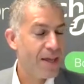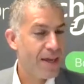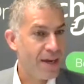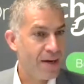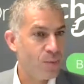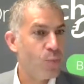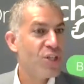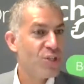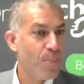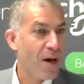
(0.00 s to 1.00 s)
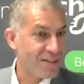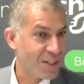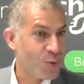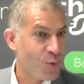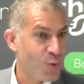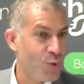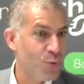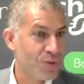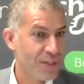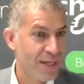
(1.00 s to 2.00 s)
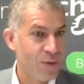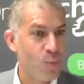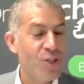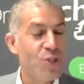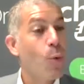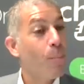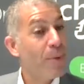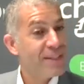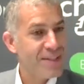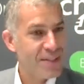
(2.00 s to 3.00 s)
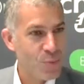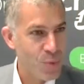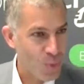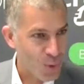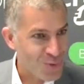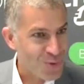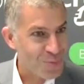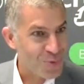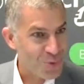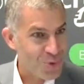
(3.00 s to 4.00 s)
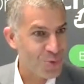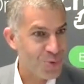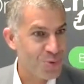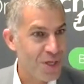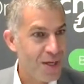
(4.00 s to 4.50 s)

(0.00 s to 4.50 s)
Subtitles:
and which part they're going to use and which competency we want them to use